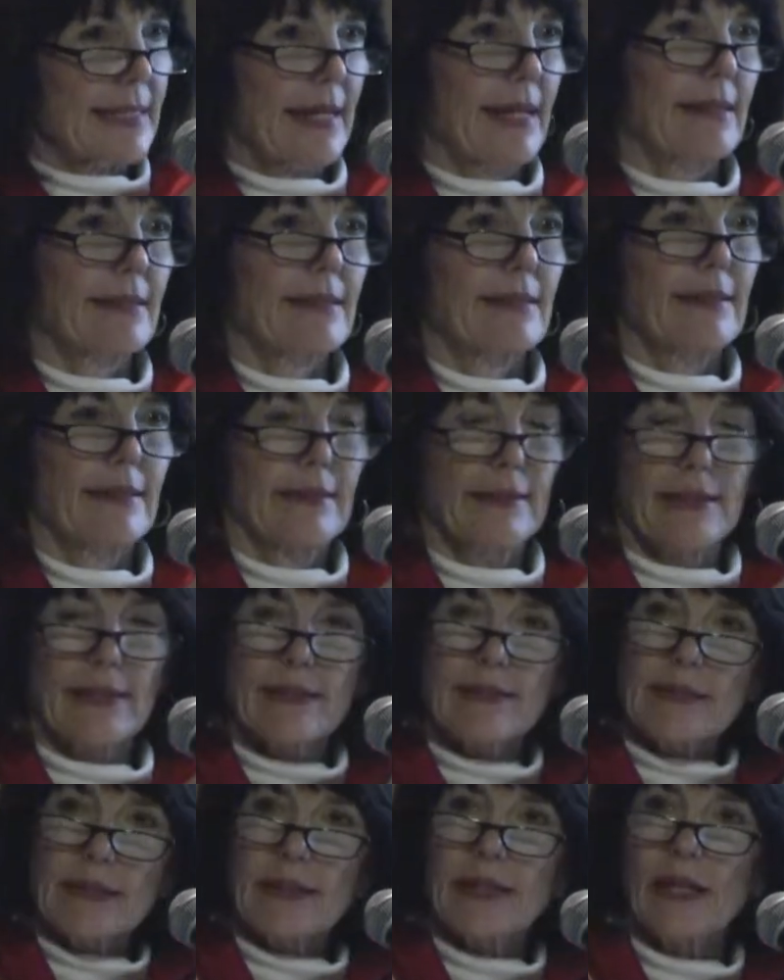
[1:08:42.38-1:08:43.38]
test.
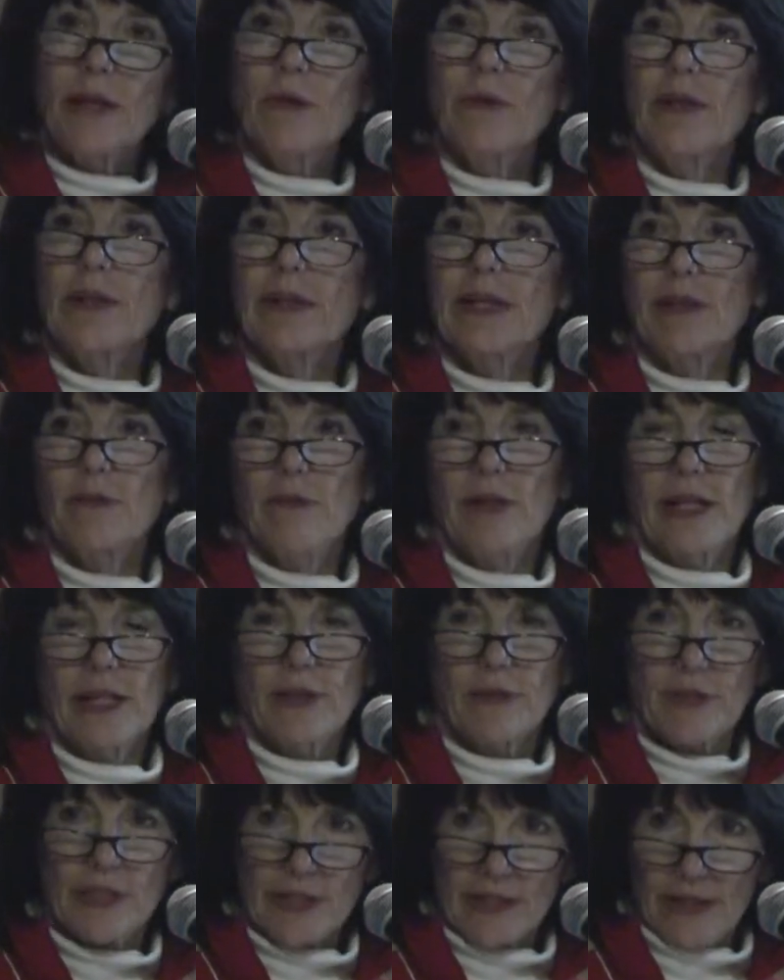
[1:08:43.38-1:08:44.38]
Let's see how well that
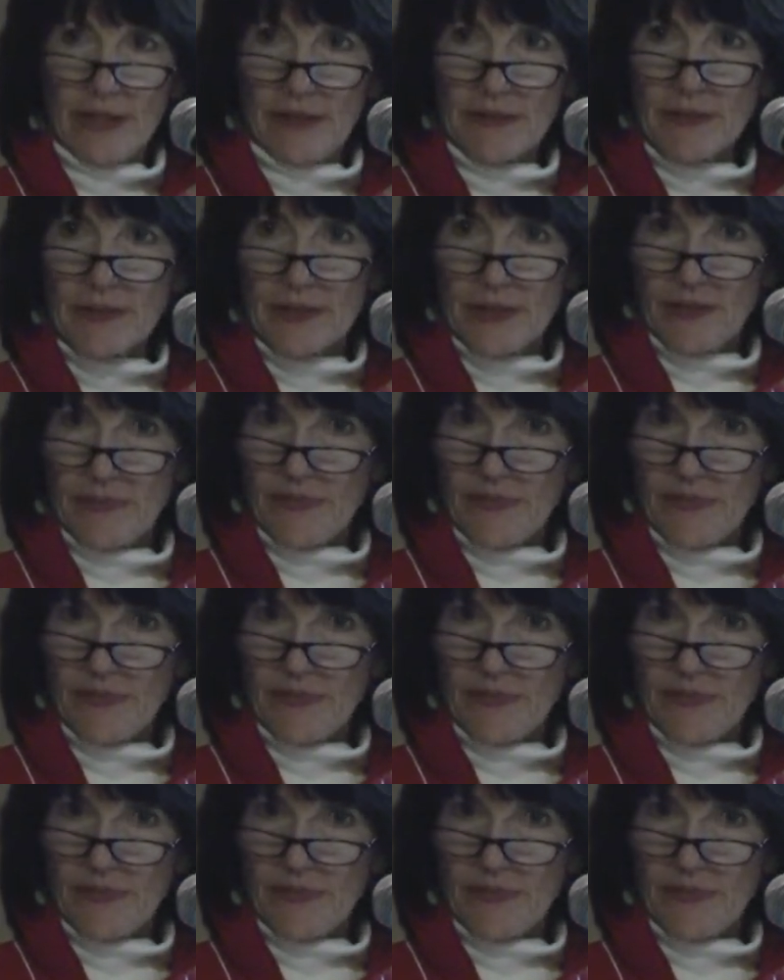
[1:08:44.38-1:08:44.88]
winery does,